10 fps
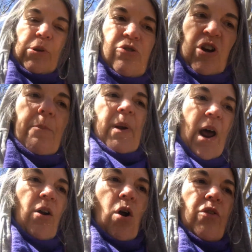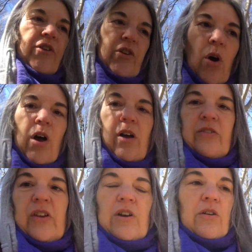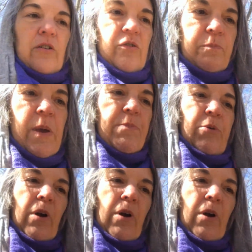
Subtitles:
are jumping on all the dogs, and there's people